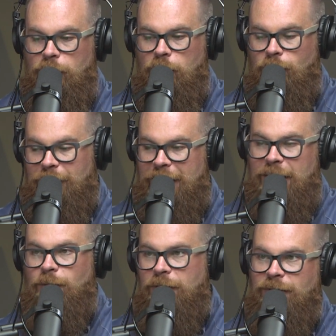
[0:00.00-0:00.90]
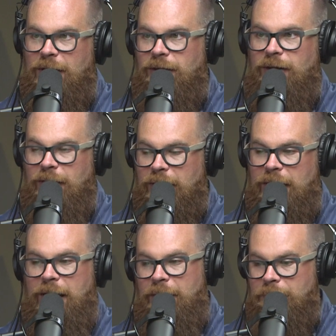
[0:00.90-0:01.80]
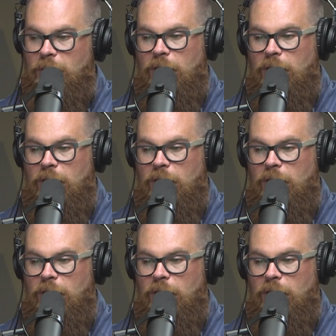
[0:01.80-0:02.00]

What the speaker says: could relate with the idea I